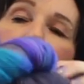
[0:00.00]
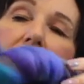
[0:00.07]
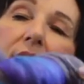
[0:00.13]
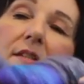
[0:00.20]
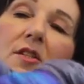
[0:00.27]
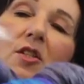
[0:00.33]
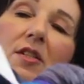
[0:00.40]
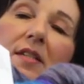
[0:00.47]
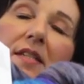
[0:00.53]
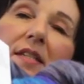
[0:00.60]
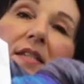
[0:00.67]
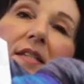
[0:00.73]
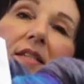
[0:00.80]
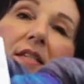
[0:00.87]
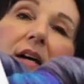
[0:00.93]
It's
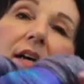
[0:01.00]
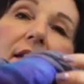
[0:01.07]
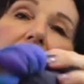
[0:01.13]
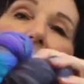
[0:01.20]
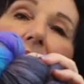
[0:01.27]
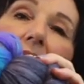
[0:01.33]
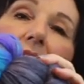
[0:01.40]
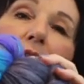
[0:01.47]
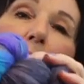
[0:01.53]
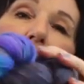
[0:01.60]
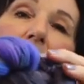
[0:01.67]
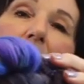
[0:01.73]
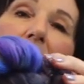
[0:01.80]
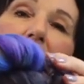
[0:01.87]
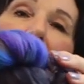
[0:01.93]
just stunning.
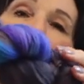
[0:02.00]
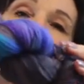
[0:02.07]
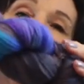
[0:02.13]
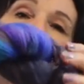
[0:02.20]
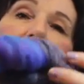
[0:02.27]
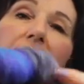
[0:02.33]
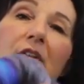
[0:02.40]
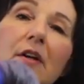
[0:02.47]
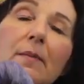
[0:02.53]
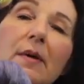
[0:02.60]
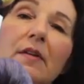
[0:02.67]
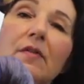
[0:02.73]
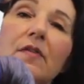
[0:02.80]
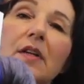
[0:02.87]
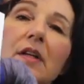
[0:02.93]
Nobody will see them if they're on
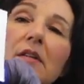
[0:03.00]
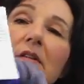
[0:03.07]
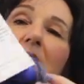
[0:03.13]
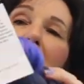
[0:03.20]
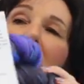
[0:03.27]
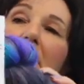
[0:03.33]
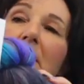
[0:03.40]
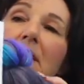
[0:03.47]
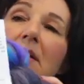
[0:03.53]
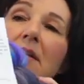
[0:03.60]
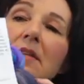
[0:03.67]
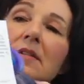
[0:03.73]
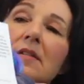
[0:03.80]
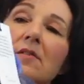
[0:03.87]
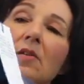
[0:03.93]
my feet.
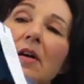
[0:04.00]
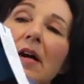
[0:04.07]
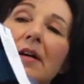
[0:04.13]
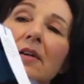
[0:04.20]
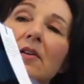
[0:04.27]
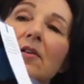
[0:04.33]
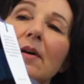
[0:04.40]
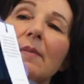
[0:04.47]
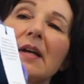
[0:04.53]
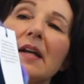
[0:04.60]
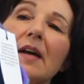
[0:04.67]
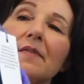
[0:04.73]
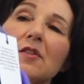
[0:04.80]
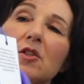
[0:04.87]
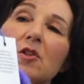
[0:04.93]
So I don't know, I might
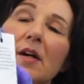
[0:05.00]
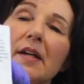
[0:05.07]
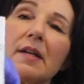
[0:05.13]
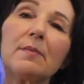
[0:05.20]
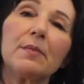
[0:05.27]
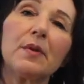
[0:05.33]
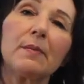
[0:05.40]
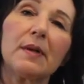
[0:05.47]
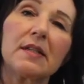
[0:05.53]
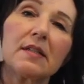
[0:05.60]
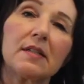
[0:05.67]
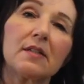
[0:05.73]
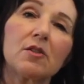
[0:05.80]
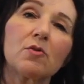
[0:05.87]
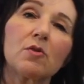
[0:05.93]
have to try to
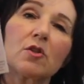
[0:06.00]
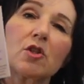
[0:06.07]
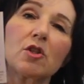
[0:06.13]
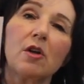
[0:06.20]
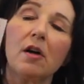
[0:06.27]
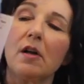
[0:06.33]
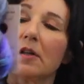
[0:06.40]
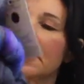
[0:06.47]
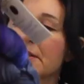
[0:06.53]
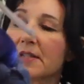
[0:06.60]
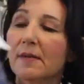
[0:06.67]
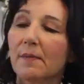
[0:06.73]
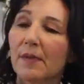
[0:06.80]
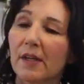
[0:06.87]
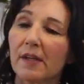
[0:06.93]
implement it into a shawl or
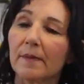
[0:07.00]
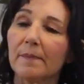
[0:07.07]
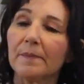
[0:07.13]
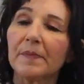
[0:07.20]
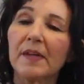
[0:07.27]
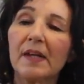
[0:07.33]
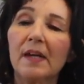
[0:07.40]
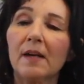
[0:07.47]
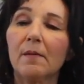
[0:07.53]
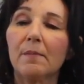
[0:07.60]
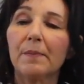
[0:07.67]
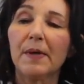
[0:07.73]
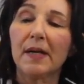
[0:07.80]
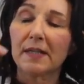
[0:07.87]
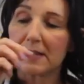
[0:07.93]
something.
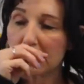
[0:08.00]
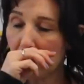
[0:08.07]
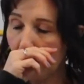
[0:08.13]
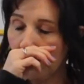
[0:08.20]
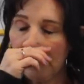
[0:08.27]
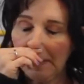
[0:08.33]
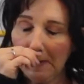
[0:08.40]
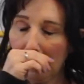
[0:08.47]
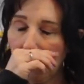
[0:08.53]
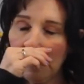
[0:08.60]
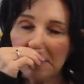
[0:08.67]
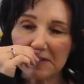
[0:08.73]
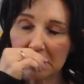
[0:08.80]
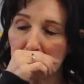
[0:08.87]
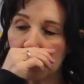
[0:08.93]
But,
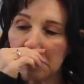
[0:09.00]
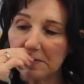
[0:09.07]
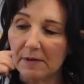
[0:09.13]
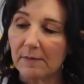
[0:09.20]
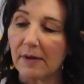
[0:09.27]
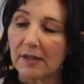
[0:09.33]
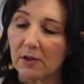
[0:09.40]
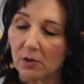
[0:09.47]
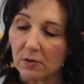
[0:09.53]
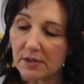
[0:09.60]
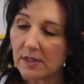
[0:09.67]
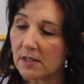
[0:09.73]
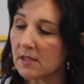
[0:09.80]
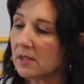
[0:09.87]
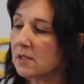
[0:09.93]
oh, excuse me, my
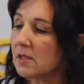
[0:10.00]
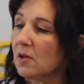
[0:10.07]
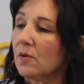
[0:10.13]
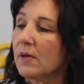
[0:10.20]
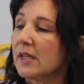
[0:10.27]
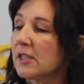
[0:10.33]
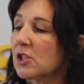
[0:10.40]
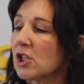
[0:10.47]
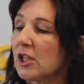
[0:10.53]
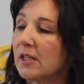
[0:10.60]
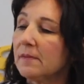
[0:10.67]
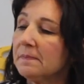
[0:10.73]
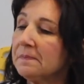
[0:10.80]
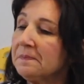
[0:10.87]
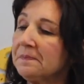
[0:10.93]
nose is so
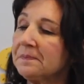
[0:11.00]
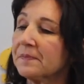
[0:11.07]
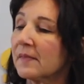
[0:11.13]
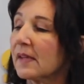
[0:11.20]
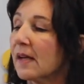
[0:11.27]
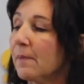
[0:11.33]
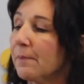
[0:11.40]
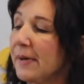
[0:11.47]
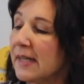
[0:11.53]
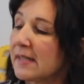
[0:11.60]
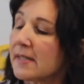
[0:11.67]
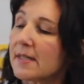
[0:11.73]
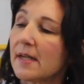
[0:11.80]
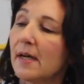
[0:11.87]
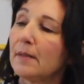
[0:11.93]
itchy.
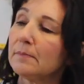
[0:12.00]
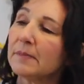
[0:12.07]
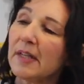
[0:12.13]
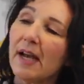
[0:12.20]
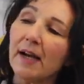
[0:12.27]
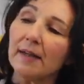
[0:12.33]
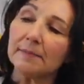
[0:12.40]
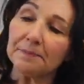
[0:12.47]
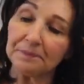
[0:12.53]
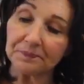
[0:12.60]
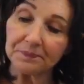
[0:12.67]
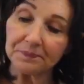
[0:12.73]
But, yeah.